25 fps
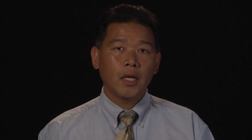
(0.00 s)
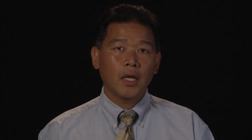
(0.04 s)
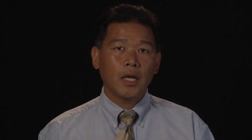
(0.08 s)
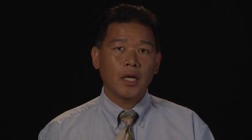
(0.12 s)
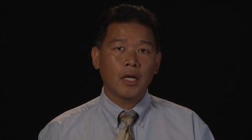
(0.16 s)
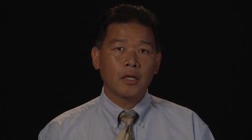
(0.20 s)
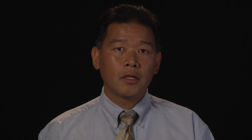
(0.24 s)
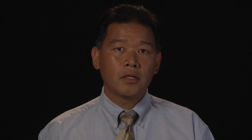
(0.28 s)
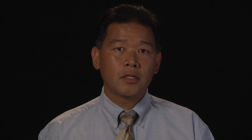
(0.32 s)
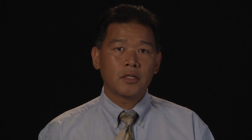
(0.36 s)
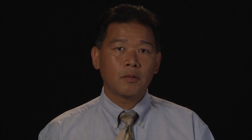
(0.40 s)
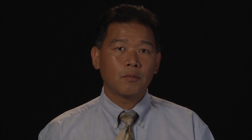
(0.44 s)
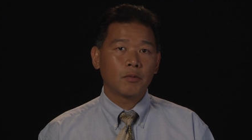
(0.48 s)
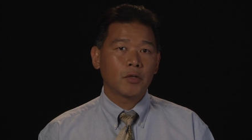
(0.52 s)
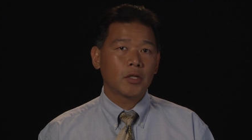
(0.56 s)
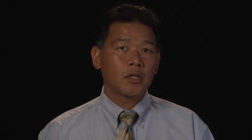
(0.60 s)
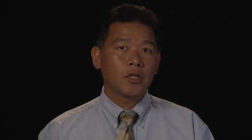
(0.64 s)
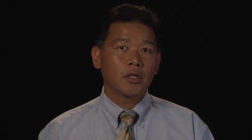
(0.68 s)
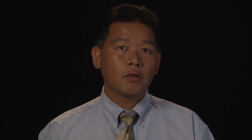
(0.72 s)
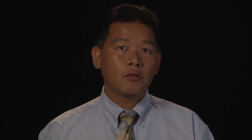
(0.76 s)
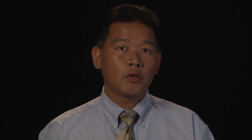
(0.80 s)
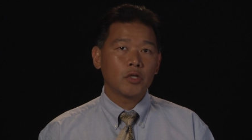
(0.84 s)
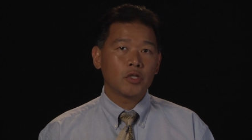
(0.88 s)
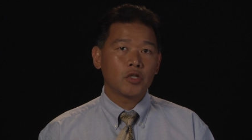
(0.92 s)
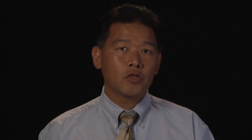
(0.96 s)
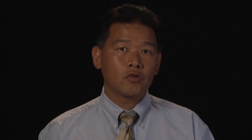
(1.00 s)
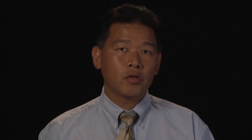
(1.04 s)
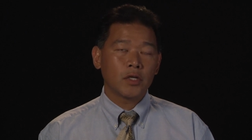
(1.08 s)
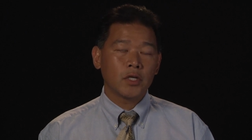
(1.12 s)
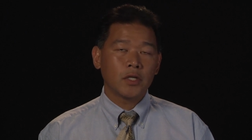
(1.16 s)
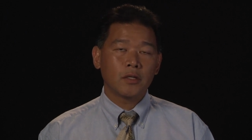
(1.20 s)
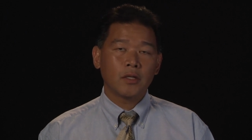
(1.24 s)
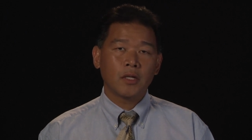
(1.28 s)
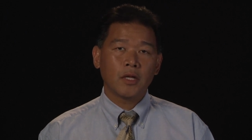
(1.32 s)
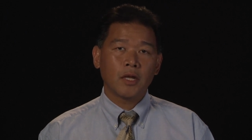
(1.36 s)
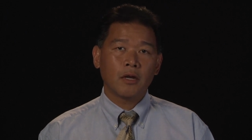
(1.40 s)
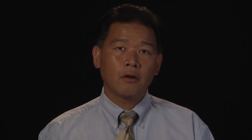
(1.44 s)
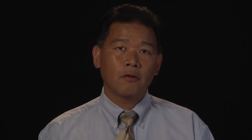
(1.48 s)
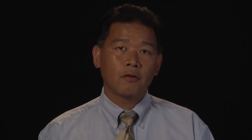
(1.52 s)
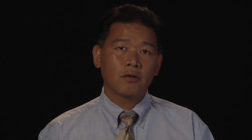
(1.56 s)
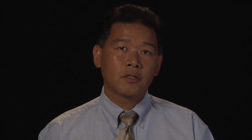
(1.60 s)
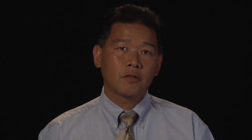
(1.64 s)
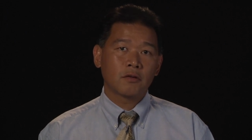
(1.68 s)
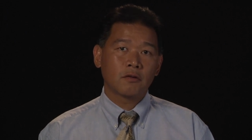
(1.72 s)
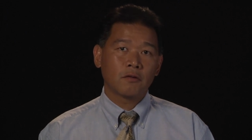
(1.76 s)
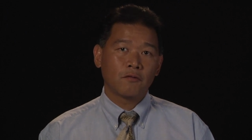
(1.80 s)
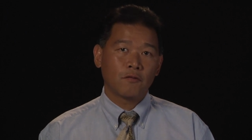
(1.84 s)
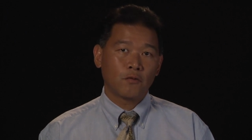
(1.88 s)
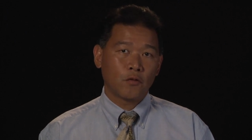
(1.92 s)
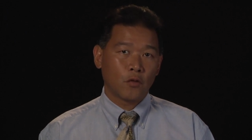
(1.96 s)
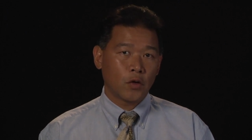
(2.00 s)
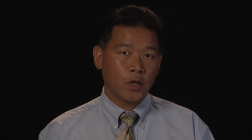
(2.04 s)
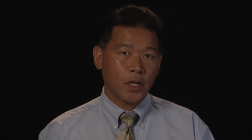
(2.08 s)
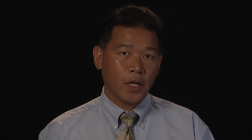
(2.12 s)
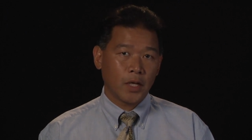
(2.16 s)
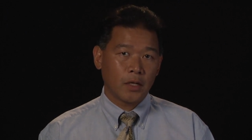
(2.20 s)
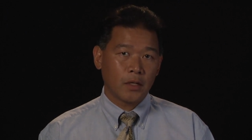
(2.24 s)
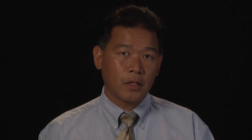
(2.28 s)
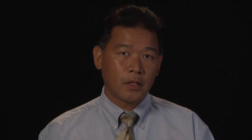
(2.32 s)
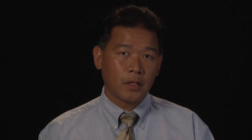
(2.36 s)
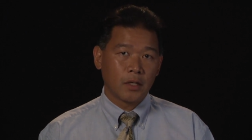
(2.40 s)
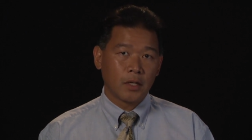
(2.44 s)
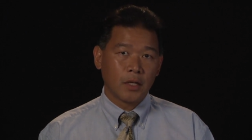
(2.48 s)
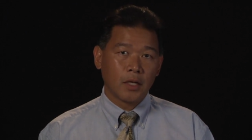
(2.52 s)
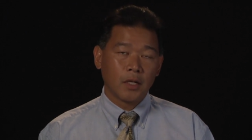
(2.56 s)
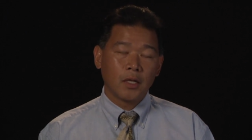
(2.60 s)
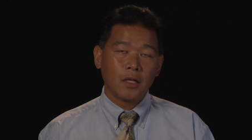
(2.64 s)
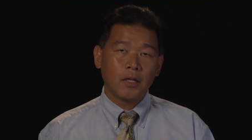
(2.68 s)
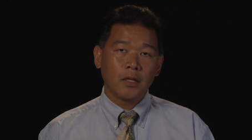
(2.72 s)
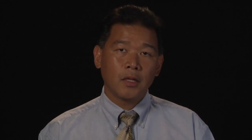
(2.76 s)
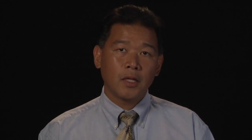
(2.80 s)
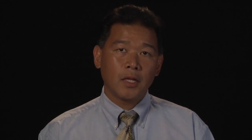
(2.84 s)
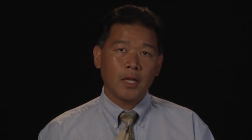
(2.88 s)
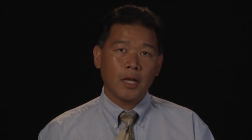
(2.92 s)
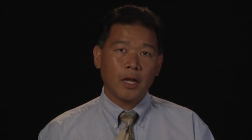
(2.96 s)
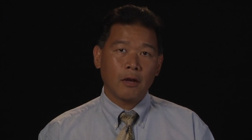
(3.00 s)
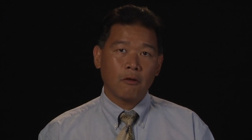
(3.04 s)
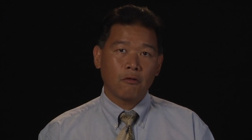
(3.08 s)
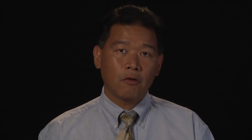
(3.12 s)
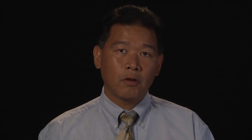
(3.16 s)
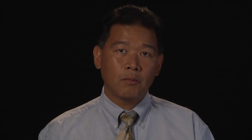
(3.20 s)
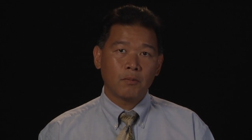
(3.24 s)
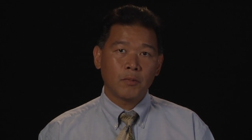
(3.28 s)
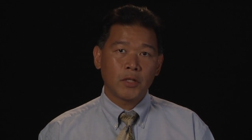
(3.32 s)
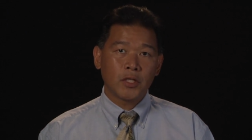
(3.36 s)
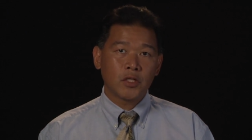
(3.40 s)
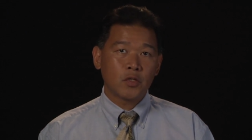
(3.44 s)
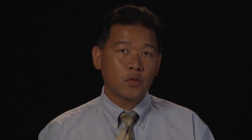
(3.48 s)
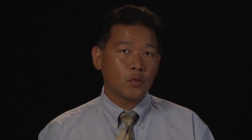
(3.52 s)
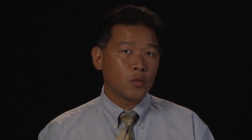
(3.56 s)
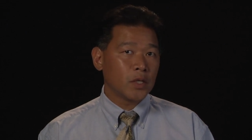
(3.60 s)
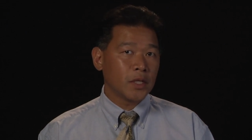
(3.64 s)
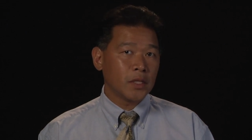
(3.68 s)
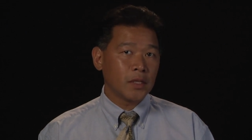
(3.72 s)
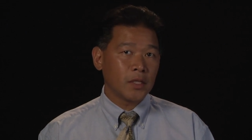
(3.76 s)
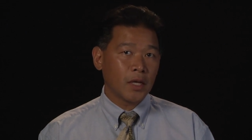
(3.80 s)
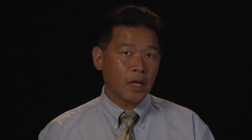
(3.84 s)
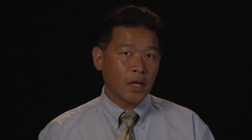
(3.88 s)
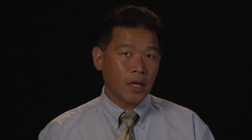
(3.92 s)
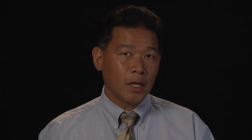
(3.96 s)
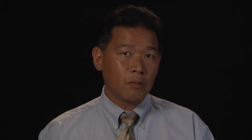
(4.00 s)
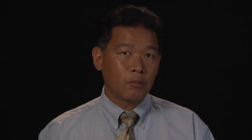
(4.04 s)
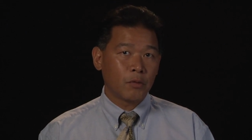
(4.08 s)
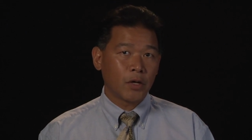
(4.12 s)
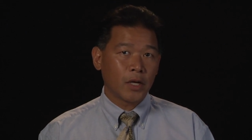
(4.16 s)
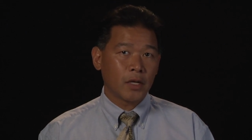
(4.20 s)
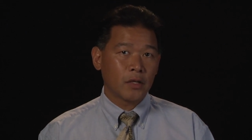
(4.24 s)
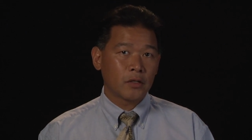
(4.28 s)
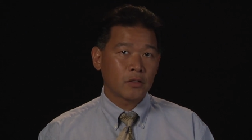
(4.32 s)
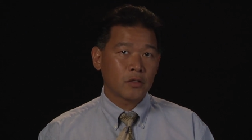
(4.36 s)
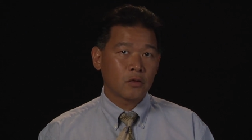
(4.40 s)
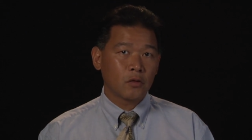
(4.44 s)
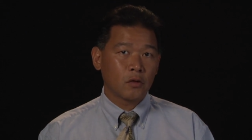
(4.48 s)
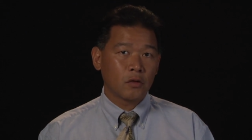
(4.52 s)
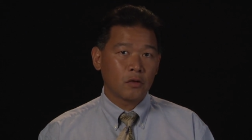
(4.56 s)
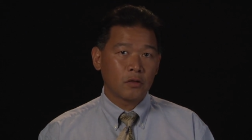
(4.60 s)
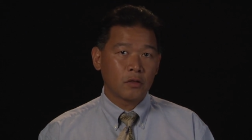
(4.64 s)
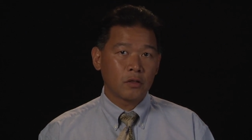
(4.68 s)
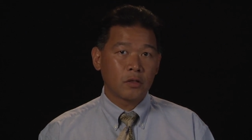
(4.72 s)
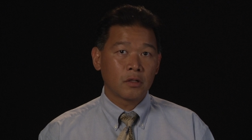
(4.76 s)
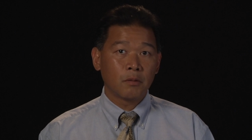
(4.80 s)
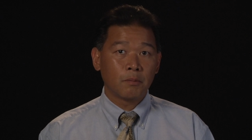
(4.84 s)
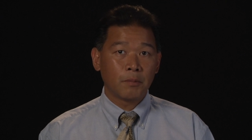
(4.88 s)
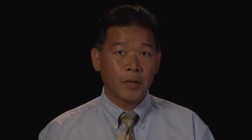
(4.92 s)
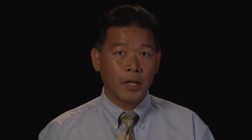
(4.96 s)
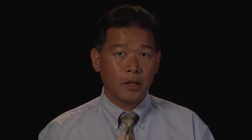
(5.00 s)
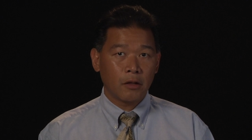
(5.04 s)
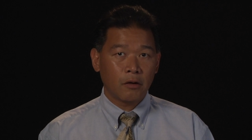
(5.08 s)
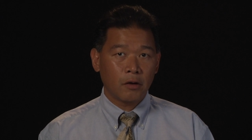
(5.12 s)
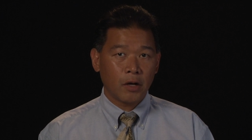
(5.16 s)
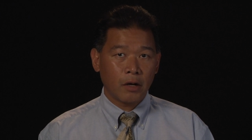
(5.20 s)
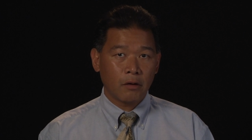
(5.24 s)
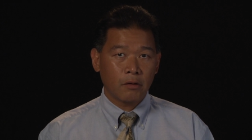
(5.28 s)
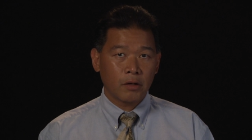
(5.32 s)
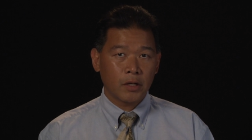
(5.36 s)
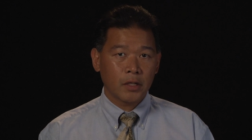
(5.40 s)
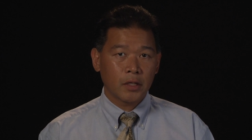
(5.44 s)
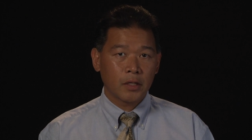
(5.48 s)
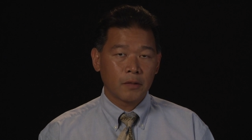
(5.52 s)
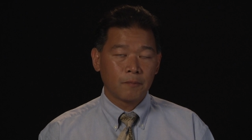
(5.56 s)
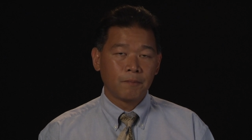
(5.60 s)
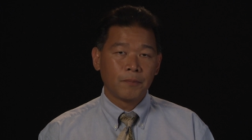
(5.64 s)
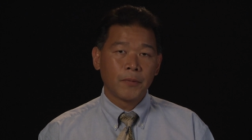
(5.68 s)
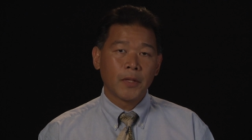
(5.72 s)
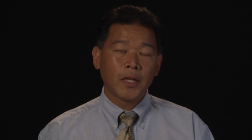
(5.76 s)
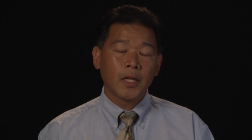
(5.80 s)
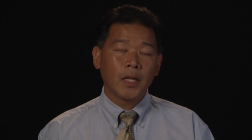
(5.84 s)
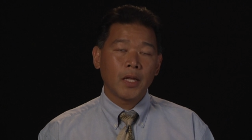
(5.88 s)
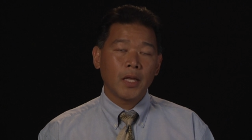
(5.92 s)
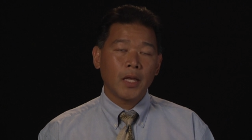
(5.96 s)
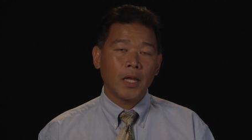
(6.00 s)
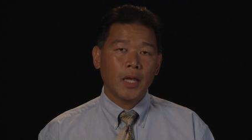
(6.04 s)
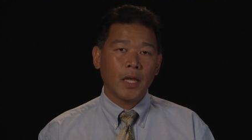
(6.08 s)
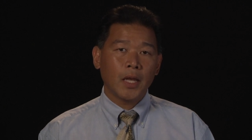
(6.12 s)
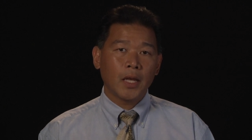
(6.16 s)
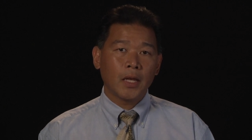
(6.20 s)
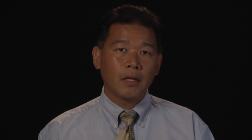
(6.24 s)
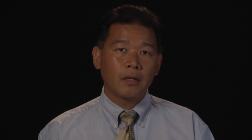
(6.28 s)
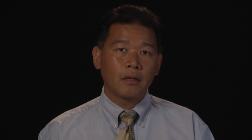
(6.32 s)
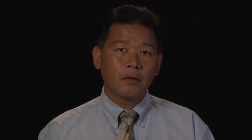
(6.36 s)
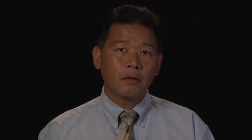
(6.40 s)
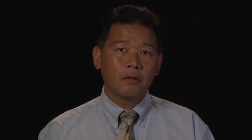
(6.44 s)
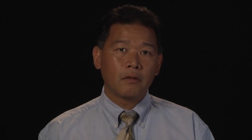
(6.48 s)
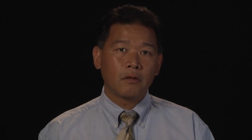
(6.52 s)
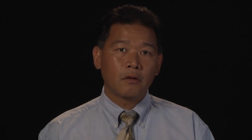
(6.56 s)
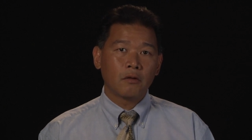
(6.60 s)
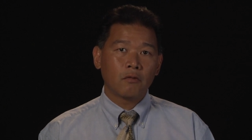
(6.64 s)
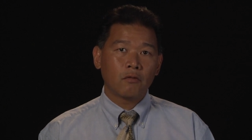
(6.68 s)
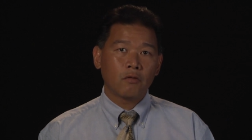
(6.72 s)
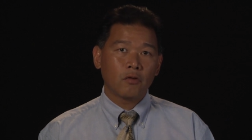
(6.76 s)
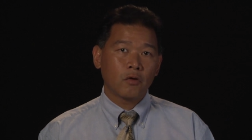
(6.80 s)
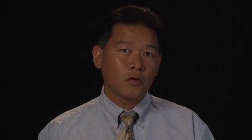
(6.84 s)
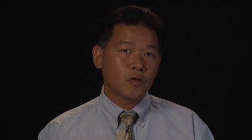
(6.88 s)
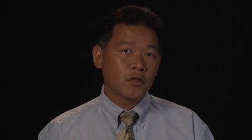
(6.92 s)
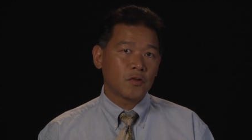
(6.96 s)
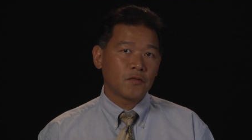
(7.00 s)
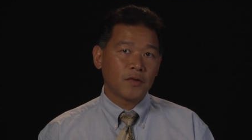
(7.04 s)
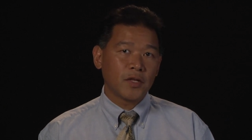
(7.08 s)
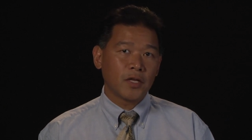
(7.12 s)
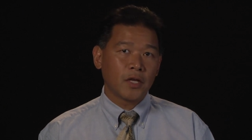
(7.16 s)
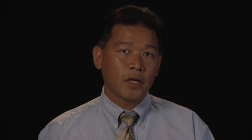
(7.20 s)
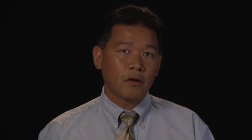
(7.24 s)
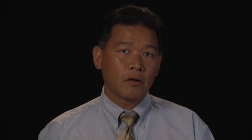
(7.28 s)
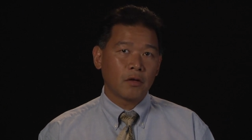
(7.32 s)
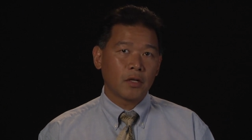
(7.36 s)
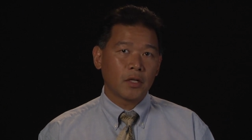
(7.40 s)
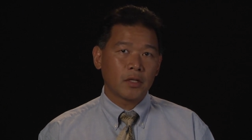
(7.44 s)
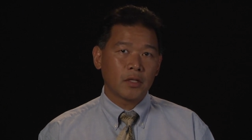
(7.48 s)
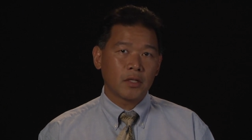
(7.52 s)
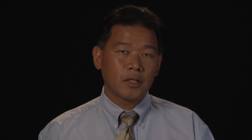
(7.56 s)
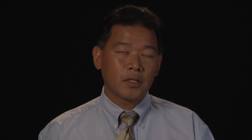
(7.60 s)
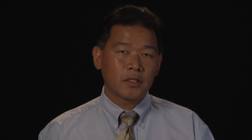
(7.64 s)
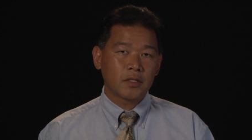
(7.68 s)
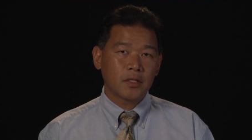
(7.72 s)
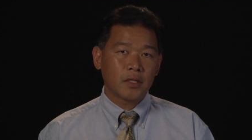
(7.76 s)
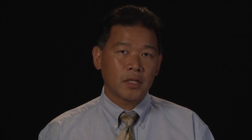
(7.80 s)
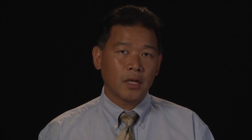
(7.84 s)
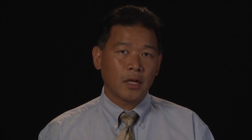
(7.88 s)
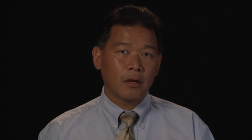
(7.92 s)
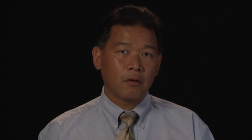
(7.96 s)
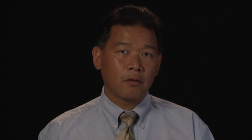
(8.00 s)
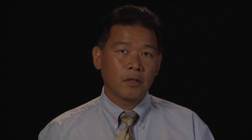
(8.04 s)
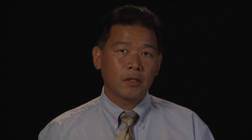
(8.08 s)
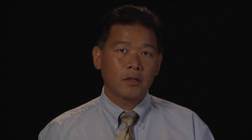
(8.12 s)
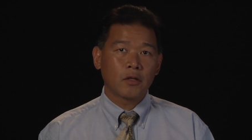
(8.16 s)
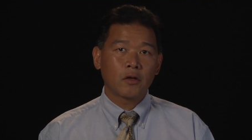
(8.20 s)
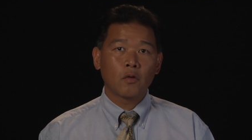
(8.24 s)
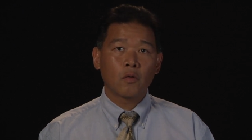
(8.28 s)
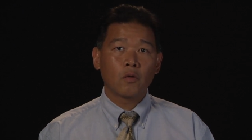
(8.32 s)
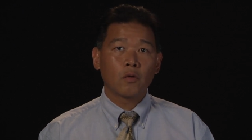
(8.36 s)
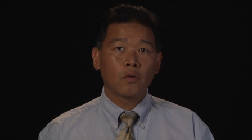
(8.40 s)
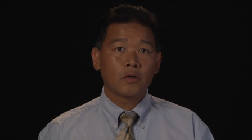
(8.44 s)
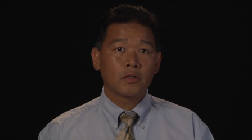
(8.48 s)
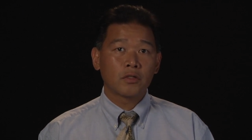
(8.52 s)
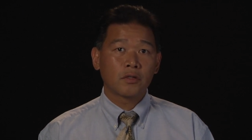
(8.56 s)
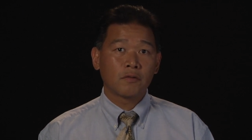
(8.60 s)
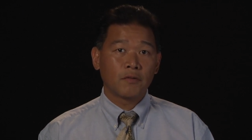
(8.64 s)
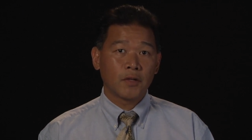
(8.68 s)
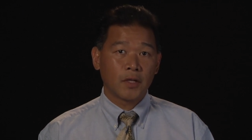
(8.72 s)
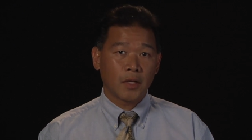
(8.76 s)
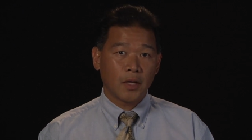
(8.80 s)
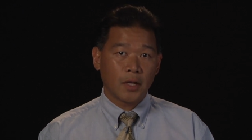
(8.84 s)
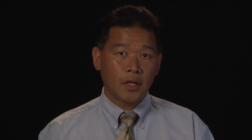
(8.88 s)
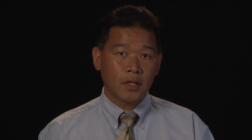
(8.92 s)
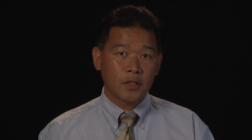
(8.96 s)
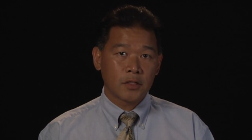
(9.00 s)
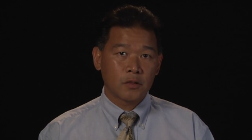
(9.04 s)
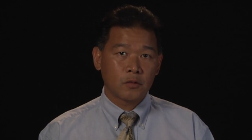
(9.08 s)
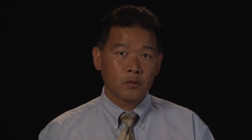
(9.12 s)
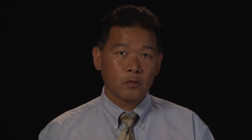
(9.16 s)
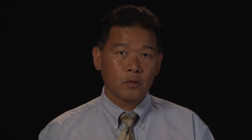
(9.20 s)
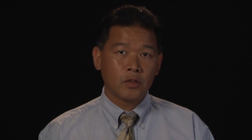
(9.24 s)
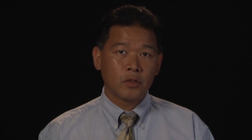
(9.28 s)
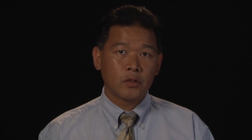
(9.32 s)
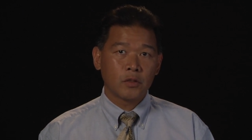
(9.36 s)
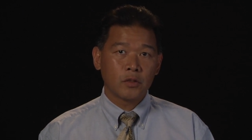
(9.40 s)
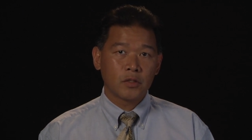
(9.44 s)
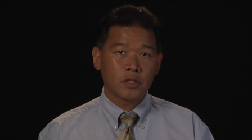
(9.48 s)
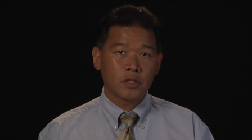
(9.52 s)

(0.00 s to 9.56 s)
And typically we treat the areas of the forehead, the area between the eyebrows called the glabellar area, and the crow's feet area. That's the area at the corners of the eyes when you